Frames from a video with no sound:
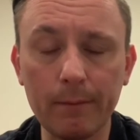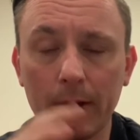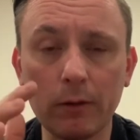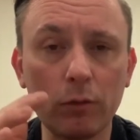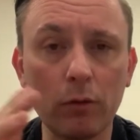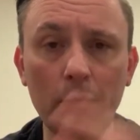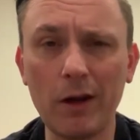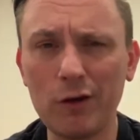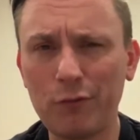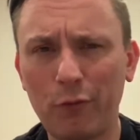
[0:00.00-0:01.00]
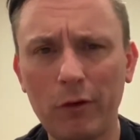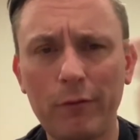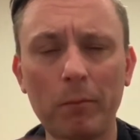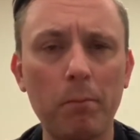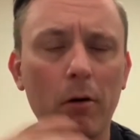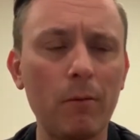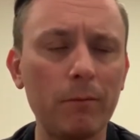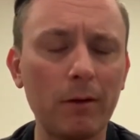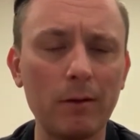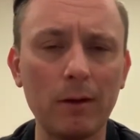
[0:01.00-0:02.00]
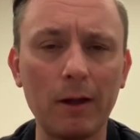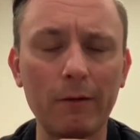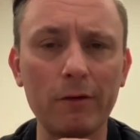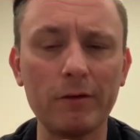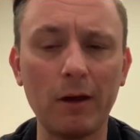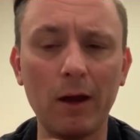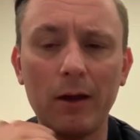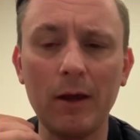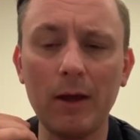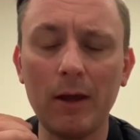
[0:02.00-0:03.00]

outdoor range, 40-foot berms on every side.